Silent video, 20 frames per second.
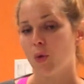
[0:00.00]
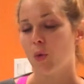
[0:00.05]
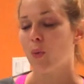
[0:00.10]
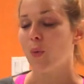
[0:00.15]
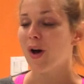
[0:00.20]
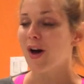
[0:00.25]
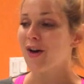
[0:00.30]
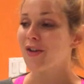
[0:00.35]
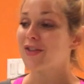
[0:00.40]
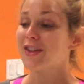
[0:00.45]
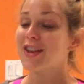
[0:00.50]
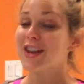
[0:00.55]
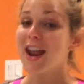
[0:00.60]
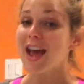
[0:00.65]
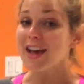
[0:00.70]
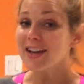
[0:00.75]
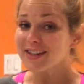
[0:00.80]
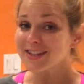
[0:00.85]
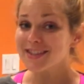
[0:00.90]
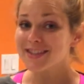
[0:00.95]
Well, the
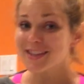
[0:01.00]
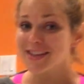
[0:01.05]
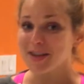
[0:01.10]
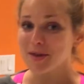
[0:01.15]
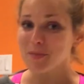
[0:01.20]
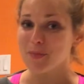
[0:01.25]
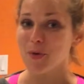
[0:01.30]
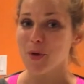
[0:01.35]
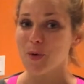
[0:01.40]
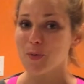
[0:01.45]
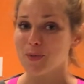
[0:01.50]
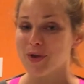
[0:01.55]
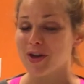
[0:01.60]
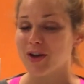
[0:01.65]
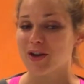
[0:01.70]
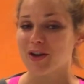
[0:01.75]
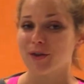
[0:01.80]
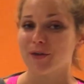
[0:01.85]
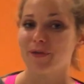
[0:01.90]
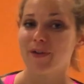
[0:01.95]
nice thing about being
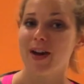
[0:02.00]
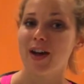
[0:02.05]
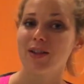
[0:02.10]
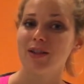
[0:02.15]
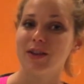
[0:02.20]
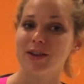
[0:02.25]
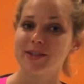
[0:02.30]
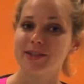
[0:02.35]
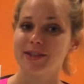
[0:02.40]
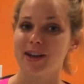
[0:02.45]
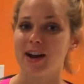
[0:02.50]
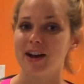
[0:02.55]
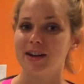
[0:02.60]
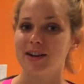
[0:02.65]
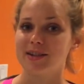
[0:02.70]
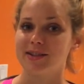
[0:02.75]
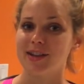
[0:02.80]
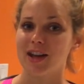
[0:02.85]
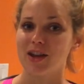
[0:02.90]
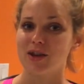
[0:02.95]
on a fat loss diet
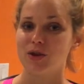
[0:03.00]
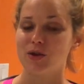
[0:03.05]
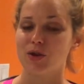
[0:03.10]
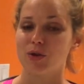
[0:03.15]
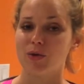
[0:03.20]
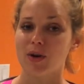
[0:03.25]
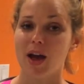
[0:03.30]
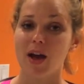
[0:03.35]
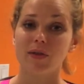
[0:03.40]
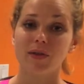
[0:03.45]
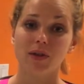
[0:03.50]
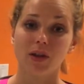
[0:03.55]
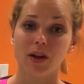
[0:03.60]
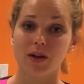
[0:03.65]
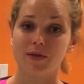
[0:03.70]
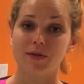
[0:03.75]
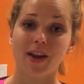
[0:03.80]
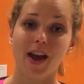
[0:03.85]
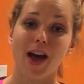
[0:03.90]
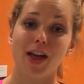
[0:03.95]
is that you don't have a
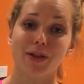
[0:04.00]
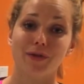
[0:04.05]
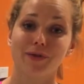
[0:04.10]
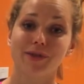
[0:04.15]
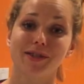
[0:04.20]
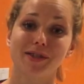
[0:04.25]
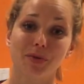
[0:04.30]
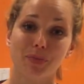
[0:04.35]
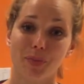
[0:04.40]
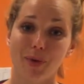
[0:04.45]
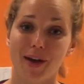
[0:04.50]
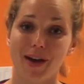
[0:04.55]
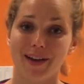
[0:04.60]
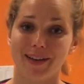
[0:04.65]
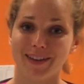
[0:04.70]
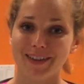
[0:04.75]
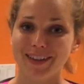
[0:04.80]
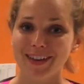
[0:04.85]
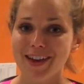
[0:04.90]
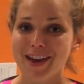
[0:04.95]
lot of calories to
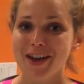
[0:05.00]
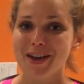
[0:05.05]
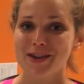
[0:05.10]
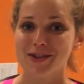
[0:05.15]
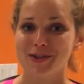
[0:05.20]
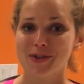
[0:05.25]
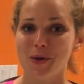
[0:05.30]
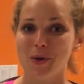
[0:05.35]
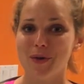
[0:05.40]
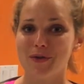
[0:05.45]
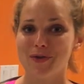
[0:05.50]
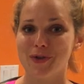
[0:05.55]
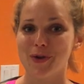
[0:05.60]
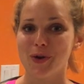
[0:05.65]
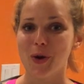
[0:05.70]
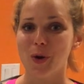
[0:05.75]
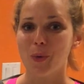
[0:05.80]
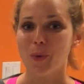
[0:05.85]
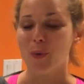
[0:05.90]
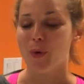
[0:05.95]
pack. So if you
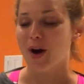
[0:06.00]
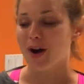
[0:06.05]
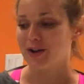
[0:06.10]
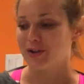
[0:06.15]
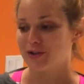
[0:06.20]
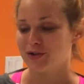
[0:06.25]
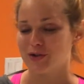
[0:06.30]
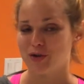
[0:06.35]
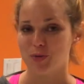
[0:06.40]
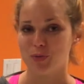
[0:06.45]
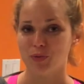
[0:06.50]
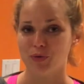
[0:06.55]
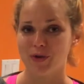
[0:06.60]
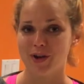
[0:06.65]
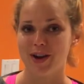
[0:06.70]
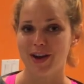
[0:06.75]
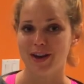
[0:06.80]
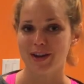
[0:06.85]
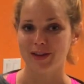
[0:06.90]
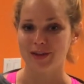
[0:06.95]
don't want to
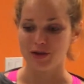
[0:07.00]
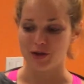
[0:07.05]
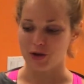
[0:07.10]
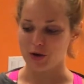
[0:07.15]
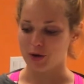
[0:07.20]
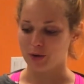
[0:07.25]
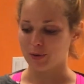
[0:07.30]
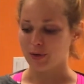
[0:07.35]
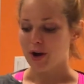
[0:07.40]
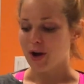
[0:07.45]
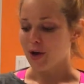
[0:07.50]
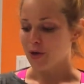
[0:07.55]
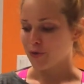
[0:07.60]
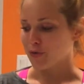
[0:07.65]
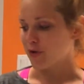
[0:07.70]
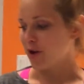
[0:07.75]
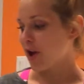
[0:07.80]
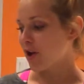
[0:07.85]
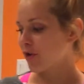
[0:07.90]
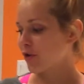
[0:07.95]
bring,
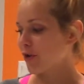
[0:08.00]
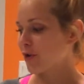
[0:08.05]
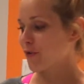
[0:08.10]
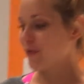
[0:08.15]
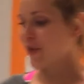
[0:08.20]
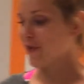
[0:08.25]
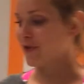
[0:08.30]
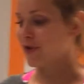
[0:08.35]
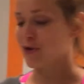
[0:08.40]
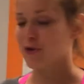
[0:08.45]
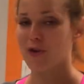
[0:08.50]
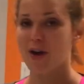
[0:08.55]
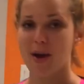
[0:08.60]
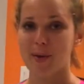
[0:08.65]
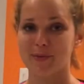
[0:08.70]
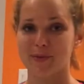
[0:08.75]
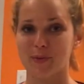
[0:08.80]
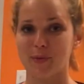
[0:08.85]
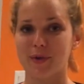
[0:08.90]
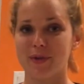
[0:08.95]
350
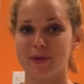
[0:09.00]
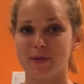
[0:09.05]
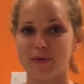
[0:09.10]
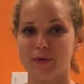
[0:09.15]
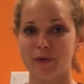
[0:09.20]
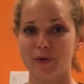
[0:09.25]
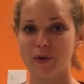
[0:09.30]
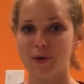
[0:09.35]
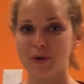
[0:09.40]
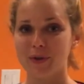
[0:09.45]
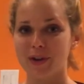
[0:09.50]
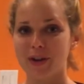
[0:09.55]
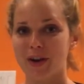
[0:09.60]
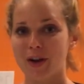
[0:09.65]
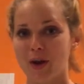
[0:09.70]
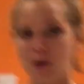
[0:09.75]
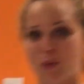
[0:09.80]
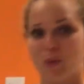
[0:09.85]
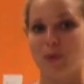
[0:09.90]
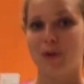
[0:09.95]
grams worth of food,
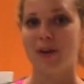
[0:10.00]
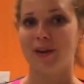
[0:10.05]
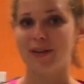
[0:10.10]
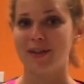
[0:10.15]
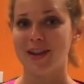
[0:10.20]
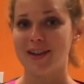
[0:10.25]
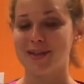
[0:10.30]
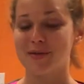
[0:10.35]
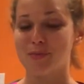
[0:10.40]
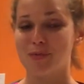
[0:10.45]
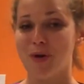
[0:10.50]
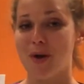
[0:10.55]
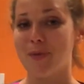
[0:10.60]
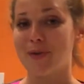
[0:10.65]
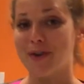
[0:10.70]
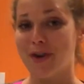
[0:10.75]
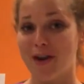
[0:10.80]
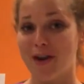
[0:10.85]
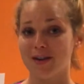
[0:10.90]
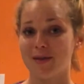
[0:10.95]
well, that's probably
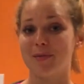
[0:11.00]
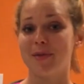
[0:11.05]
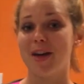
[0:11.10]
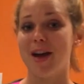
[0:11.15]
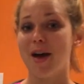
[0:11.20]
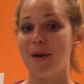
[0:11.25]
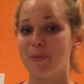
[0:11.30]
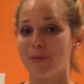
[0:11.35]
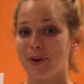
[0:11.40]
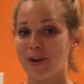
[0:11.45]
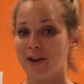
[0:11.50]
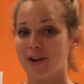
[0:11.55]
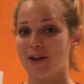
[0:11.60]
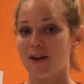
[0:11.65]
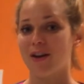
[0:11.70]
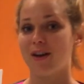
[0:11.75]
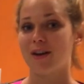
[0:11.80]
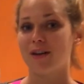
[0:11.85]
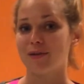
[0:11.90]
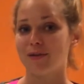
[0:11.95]
going to be happening
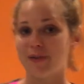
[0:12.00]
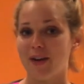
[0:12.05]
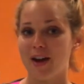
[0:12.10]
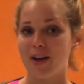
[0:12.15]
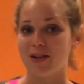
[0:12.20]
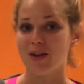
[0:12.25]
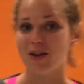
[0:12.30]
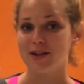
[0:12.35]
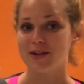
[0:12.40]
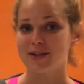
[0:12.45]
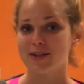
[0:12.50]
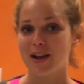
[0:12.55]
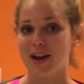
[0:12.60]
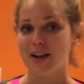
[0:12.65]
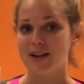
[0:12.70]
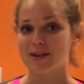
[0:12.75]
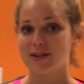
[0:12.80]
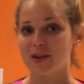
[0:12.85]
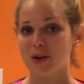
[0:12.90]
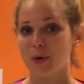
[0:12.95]
on a fat loss
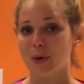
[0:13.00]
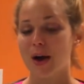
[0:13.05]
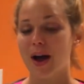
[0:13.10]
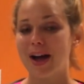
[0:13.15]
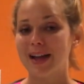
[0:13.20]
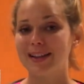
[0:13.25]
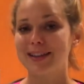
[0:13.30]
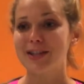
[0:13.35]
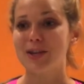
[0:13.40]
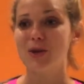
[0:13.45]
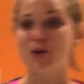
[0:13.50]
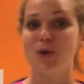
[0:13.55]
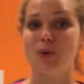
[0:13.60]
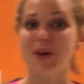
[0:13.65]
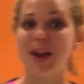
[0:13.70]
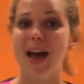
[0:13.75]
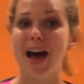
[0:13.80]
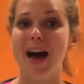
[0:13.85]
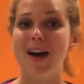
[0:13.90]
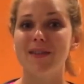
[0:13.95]
diet. So you don't
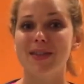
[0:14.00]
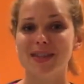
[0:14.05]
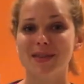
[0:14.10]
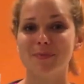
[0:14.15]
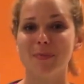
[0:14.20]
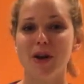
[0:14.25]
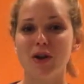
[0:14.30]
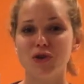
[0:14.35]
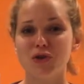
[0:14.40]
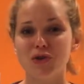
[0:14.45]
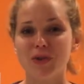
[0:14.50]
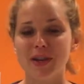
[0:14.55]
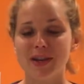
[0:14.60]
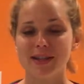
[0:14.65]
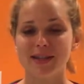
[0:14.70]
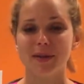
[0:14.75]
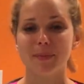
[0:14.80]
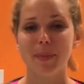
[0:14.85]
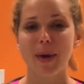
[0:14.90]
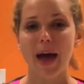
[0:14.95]
have as much
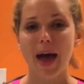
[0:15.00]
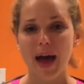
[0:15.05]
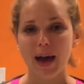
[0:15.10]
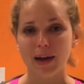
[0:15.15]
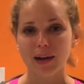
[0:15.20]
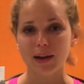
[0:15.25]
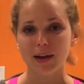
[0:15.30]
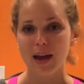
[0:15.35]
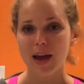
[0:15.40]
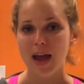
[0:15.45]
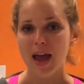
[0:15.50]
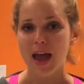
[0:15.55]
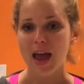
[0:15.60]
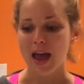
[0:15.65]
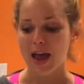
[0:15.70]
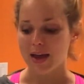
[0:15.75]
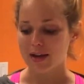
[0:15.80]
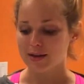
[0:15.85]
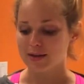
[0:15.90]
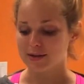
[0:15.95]
things to pack.
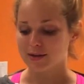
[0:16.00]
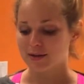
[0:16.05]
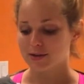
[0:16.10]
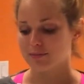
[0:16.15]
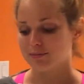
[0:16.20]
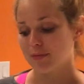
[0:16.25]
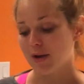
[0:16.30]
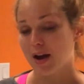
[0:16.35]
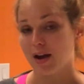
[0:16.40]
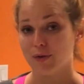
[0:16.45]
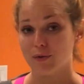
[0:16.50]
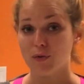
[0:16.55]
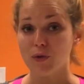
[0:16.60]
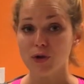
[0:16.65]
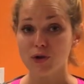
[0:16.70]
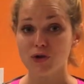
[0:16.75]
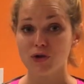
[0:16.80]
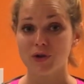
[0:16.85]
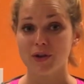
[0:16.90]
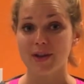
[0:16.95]
And
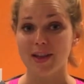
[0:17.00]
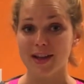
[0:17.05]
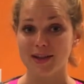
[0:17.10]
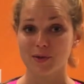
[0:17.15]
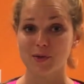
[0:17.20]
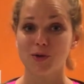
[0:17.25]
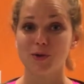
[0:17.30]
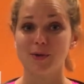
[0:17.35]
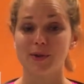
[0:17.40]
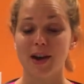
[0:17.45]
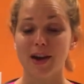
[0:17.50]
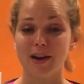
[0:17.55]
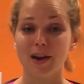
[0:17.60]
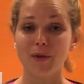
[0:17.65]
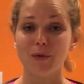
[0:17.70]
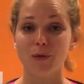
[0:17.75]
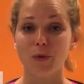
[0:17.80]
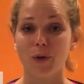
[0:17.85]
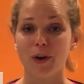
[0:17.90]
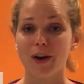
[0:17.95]
unfortunately, that's what you signed
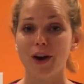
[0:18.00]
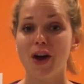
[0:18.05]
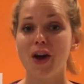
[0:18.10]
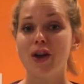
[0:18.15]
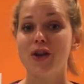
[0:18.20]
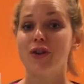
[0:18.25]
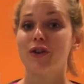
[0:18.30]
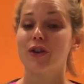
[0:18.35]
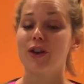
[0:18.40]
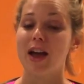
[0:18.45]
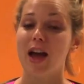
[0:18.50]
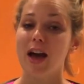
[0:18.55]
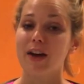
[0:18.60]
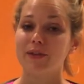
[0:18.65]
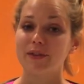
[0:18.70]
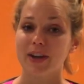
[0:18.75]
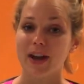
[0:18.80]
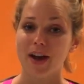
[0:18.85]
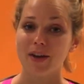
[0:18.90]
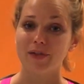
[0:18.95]
up for. You're going to
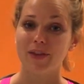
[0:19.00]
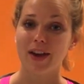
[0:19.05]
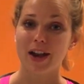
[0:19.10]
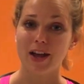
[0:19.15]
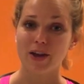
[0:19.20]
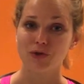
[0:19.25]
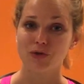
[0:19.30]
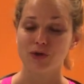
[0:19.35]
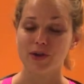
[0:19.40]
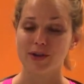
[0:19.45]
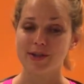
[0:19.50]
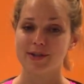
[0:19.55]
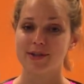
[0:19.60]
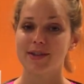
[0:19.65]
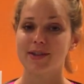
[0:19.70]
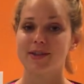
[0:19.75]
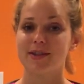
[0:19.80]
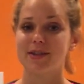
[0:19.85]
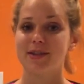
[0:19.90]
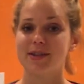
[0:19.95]
have that extra
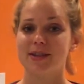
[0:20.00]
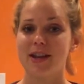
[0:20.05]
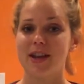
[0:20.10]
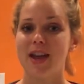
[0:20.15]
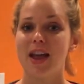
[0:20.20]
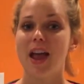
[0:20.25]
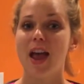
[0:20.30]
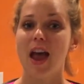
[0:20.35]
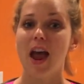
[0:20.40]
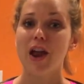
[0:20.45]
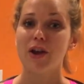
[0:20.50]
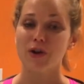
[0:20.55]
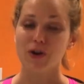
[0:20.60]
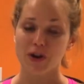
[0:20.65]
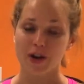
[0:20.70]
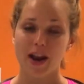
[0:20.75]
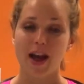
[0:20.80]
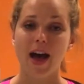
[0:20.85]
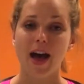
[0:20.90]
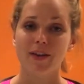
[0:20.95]
consistency, and you're
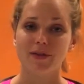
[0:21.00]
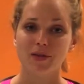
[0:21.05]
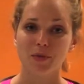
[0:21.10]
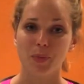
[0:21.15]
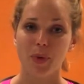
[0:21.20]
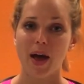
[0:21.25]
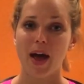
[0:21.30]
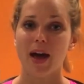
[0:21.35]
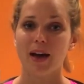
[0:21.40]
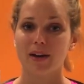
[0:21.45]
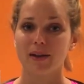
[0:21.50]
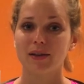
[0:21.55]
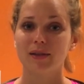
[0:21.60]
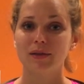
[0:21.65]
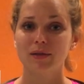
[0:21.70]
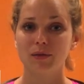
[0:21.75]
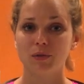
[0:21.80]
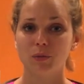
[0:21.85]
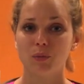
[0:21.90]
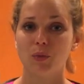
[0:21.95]
going to have to pack
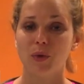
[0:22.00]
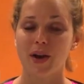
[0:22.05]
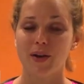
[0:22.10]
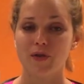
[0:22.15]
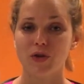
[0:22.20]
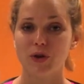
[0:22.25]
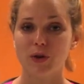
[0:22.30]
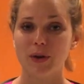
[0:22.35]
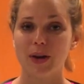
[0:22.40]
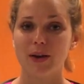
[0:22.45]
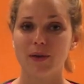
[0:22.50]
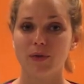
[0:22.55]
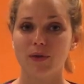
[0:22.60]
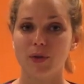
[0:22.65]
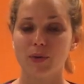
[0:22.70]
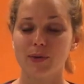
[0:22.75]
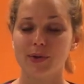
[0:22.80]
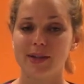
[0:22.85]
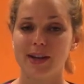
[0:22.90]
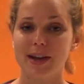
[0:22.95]
whatever you need for
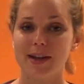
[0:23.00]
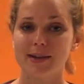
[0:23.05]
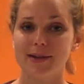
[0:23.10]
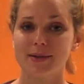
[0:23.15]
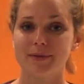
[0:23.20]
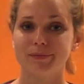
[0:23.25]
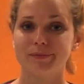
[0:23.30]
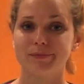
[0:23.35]
those days.